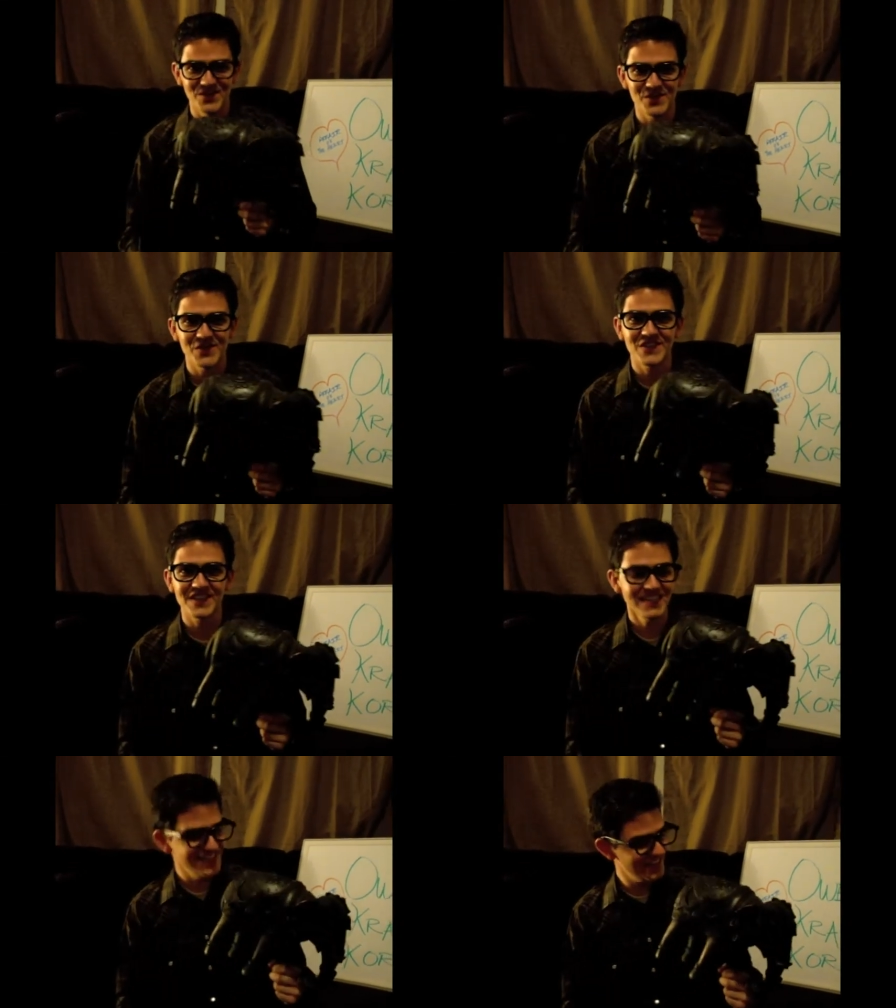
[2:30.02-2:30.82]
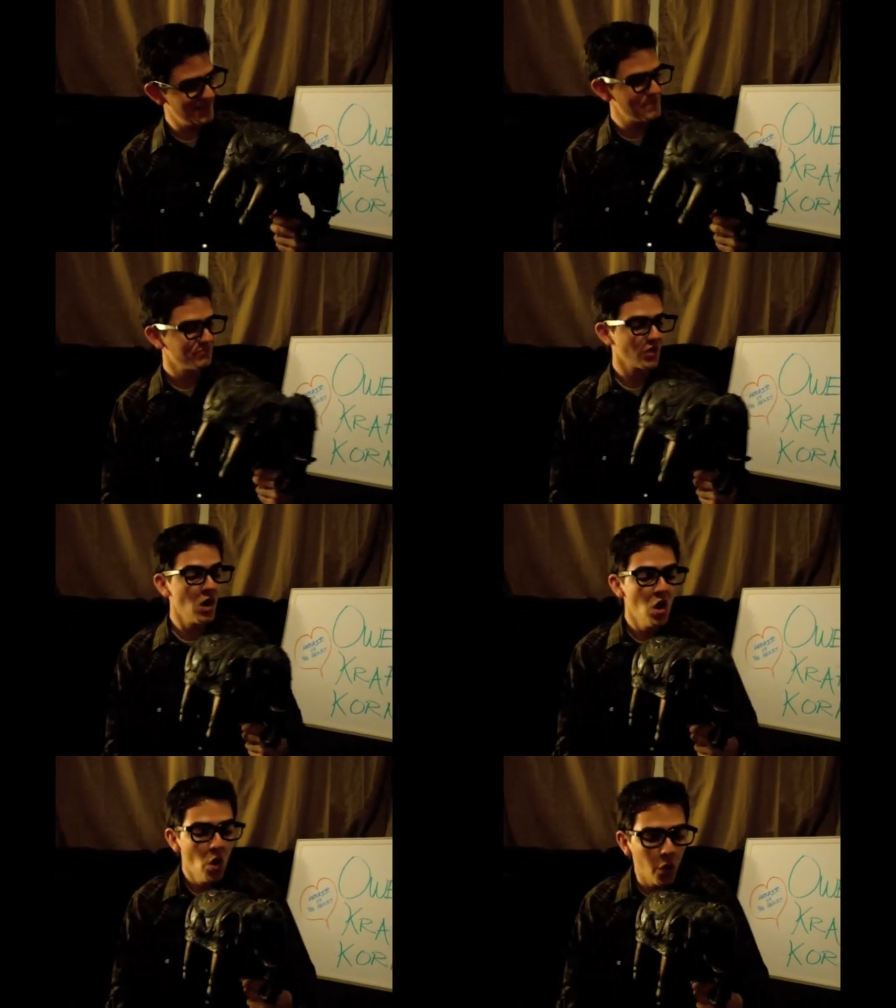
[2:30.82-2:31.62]
as you can see,
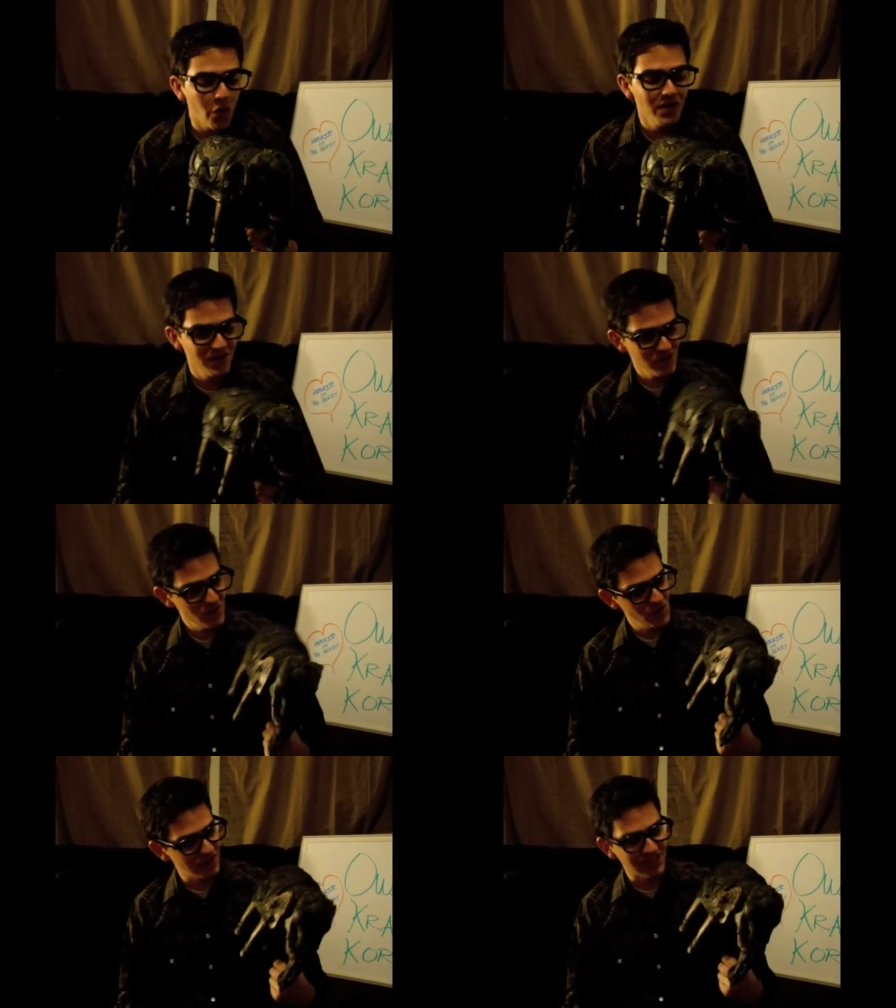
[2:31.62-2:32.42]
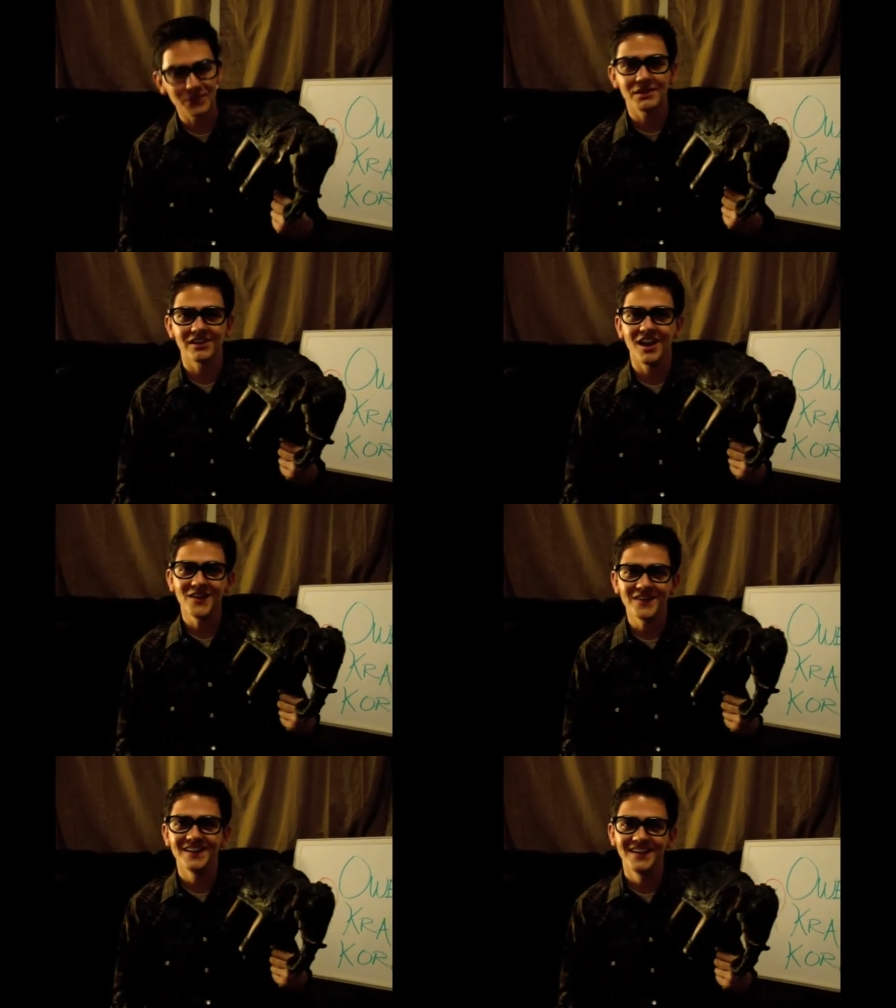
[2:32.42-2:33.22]
with a little bit of
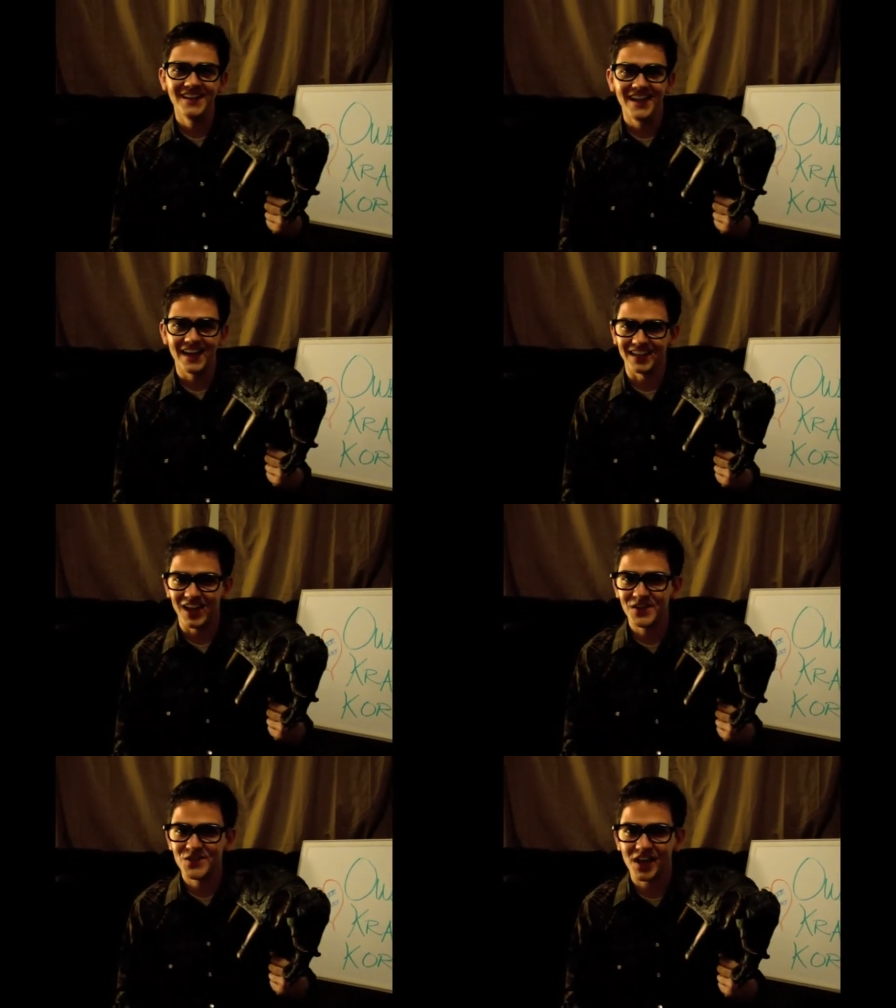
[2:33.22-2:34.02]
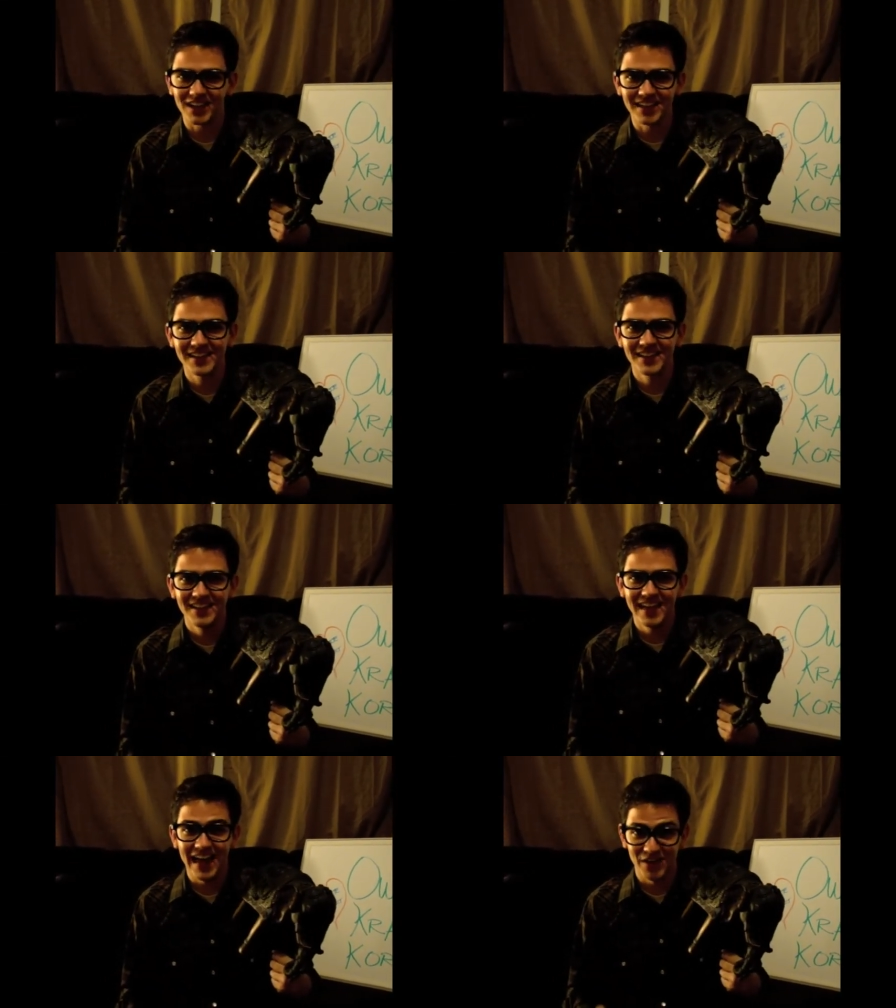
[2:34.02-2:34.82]
luck and a lot of chocolate
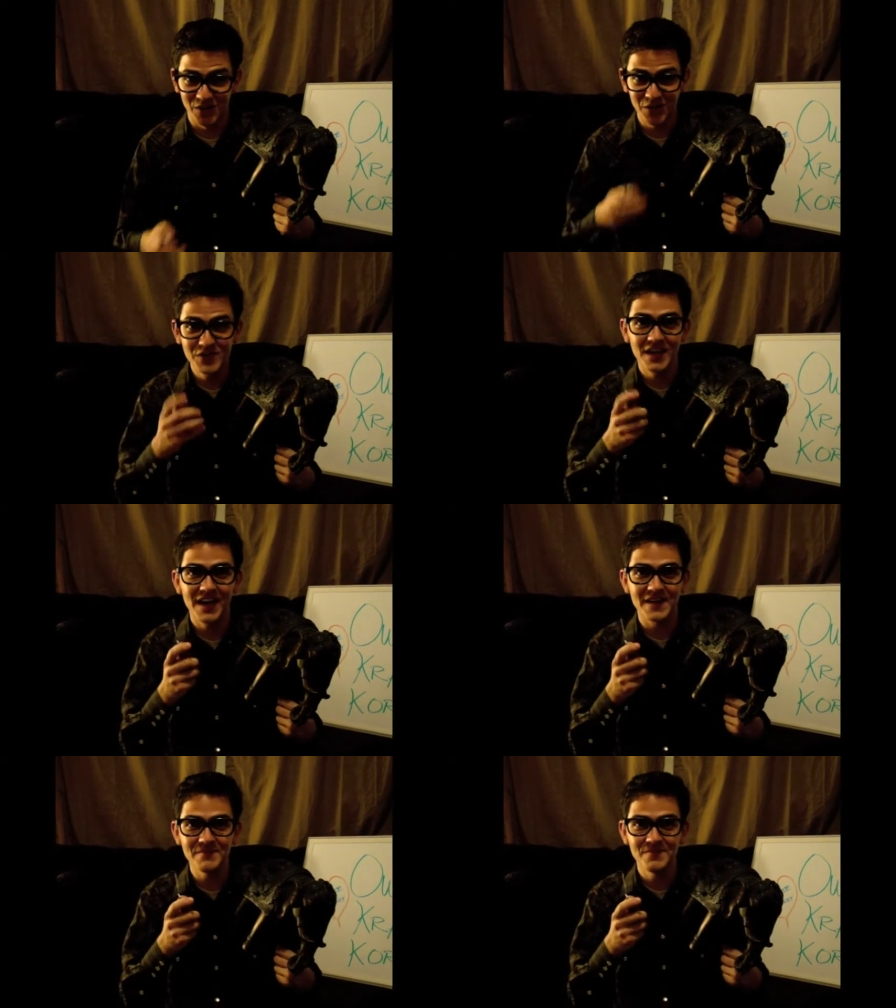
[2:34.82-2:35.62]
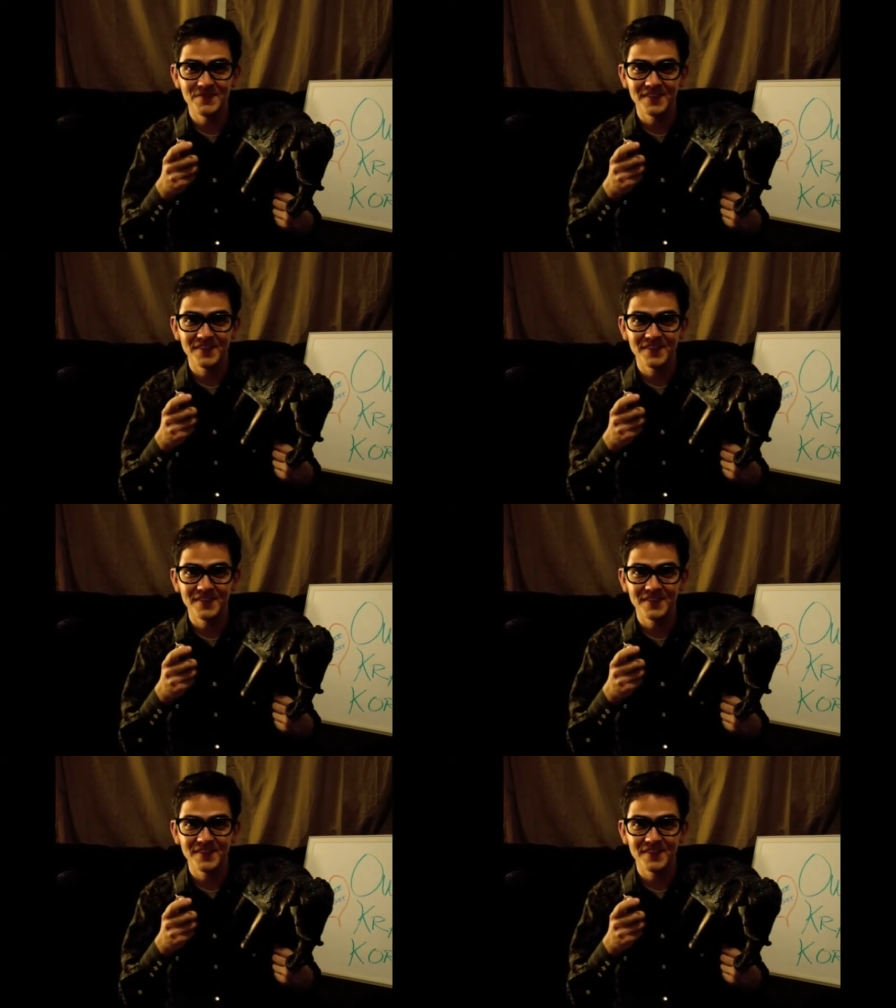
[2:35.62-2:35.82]
and a good time,